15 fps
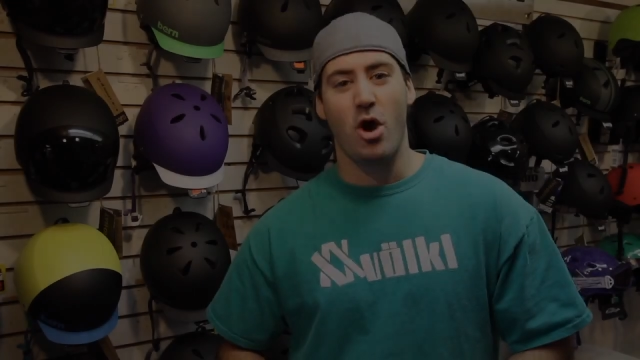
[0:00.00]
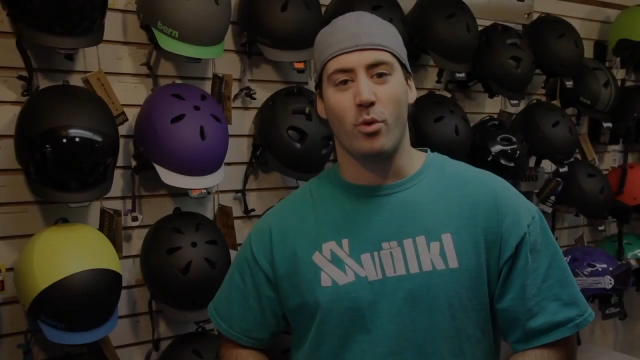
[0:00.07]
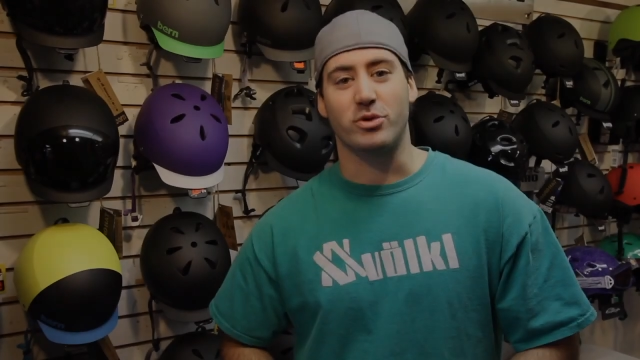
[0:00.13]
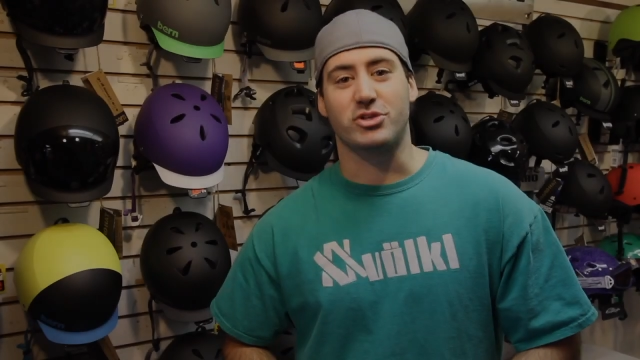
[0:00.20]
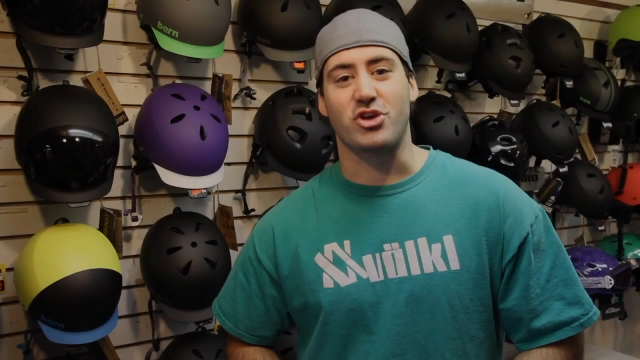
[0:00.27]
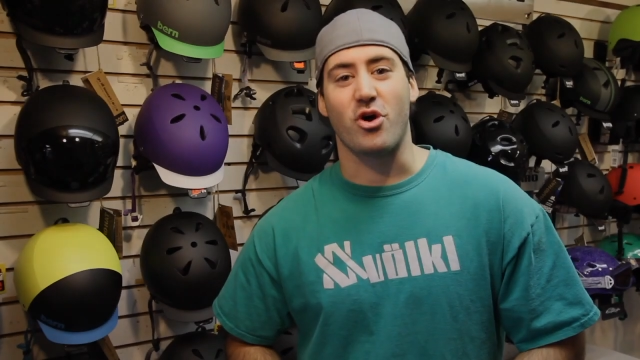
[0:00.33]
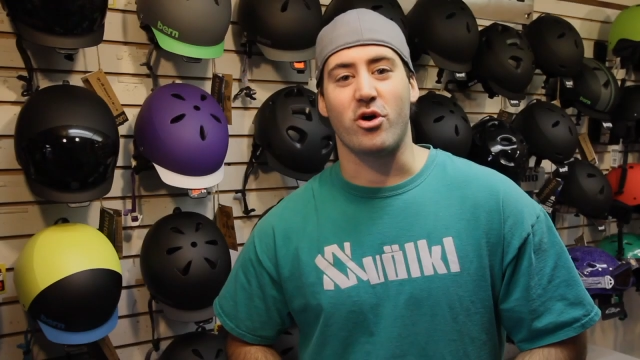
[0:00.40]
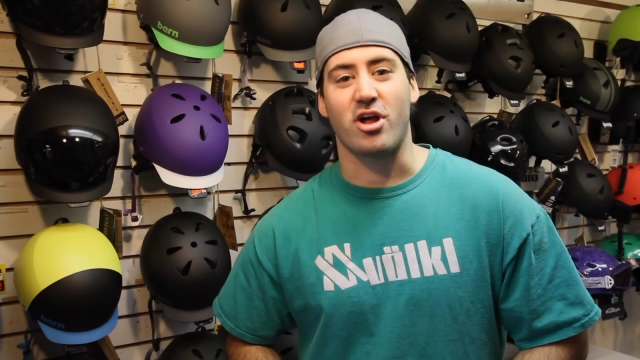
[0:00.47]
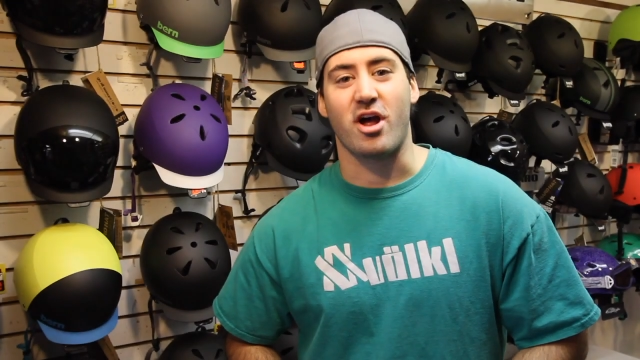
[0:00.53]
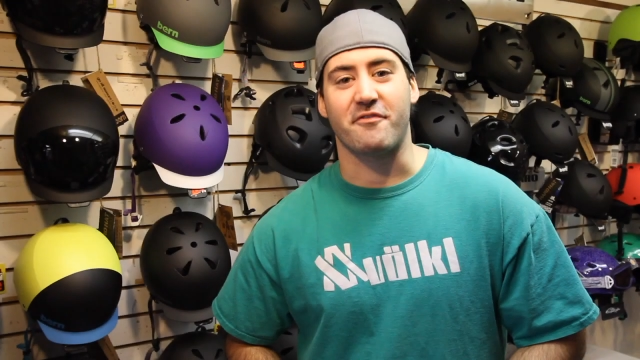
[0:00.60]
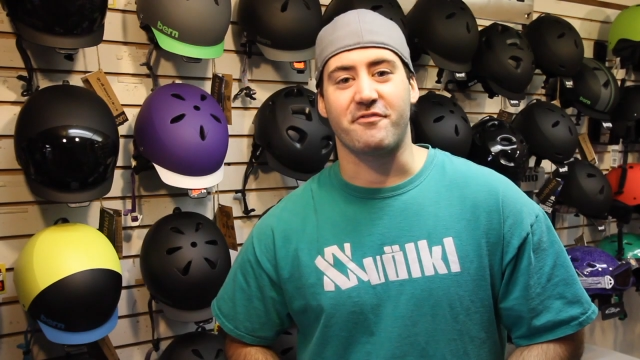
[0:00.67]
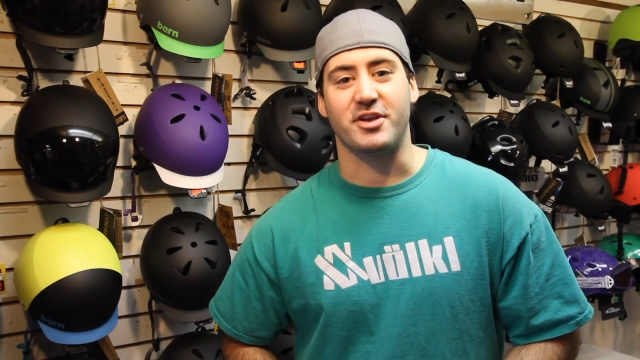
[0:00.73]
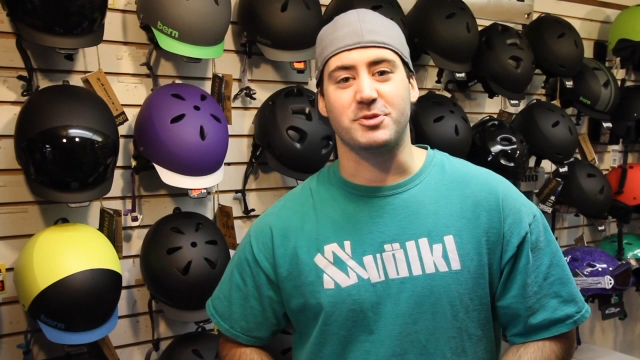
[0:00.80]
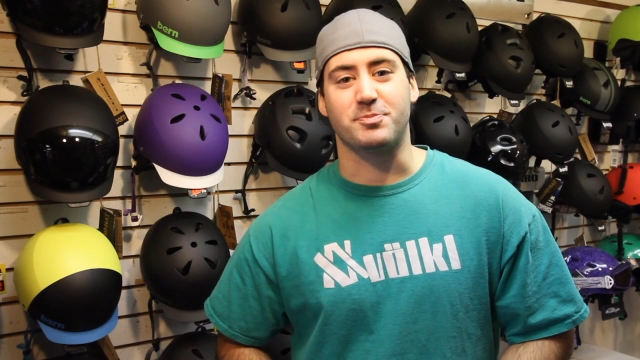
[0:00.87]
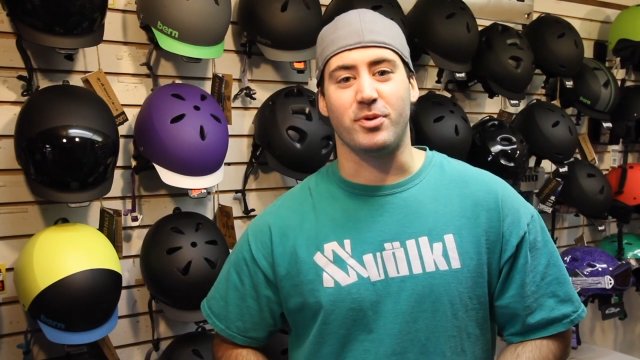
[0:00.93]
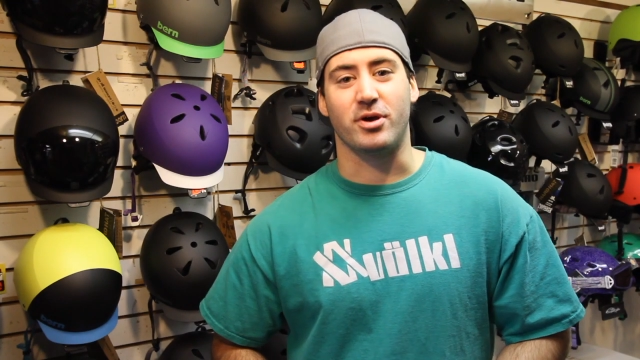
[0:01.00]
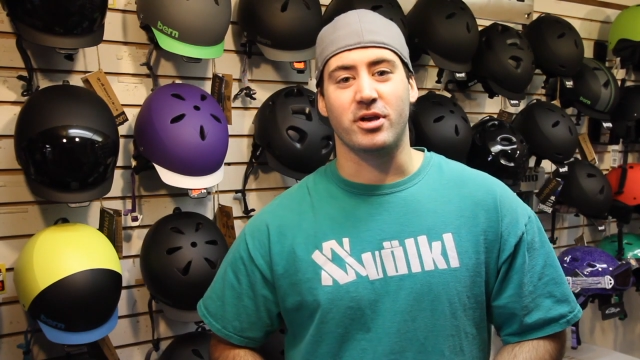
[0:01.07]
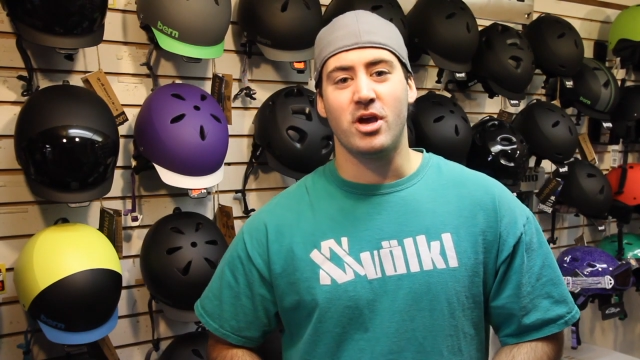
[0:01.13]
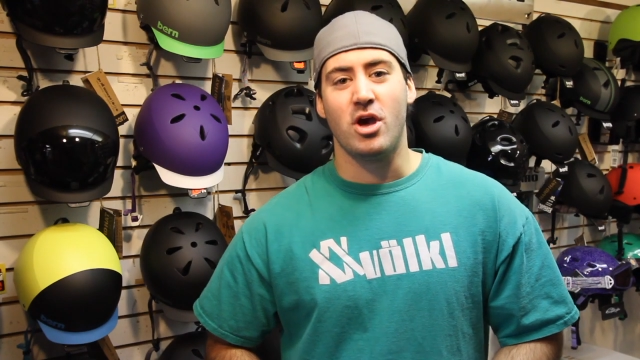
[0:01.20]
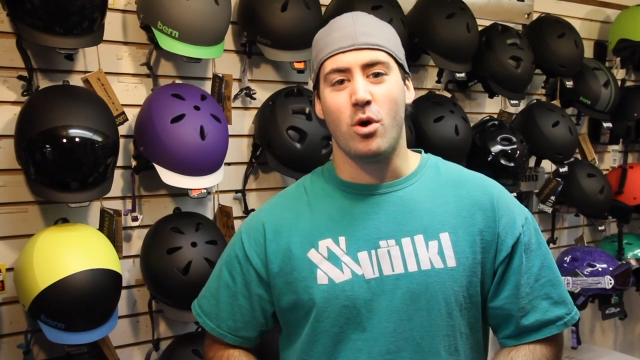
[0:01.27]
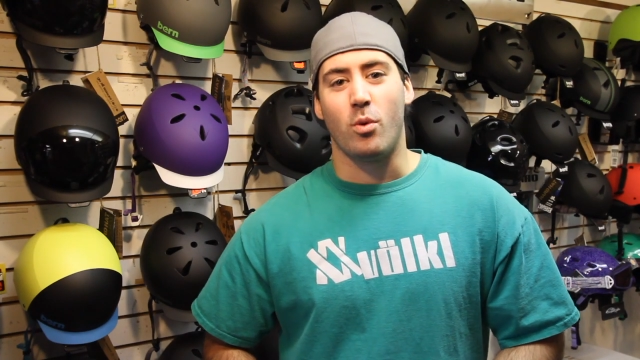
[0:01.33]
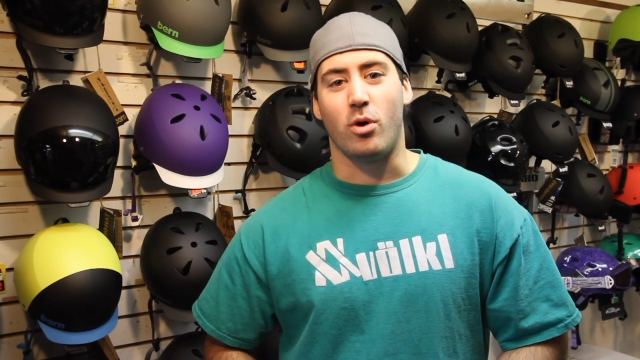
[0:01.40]
What's going on, Facebook?
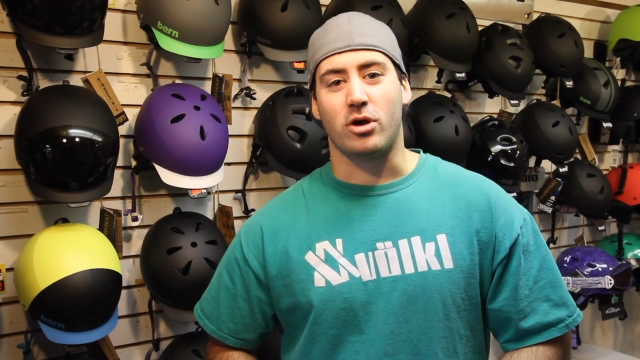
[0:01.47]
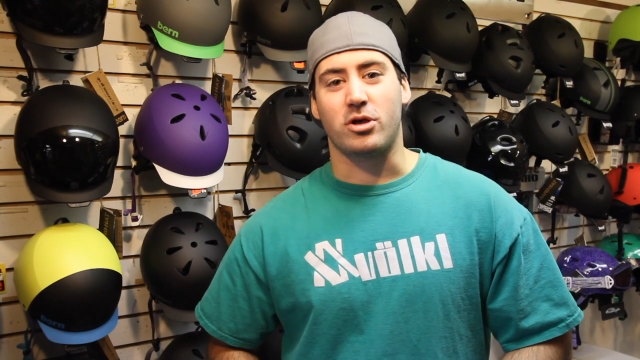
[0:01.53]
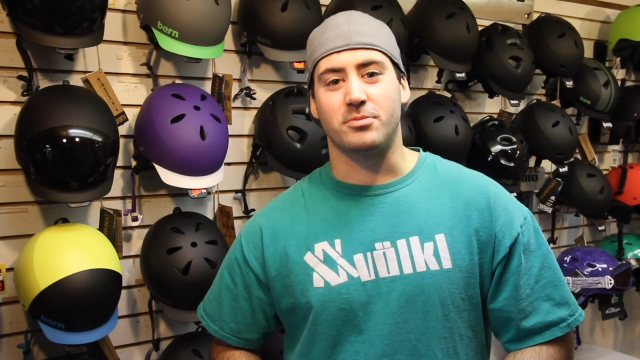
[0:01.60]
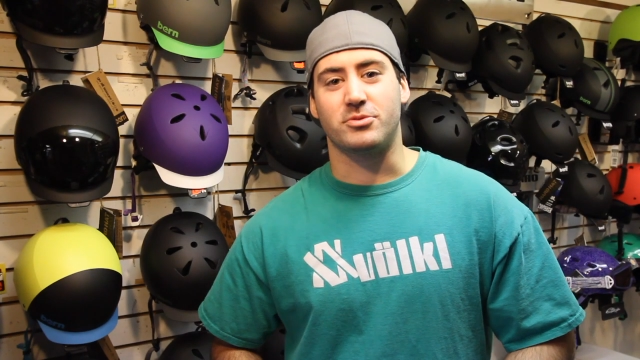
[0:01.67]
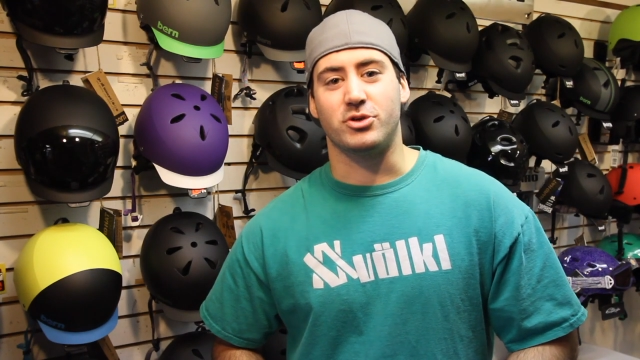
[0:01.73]
Welcome